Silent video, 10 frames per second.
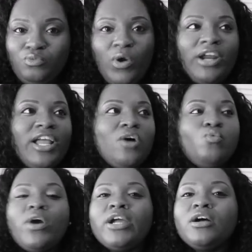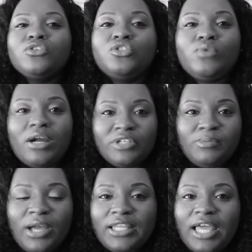where where else do I
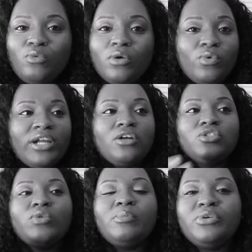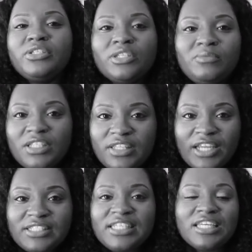respond? Like what where else do I put something
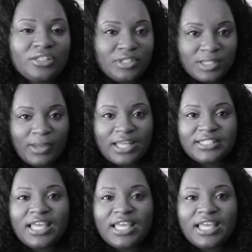there to get a response?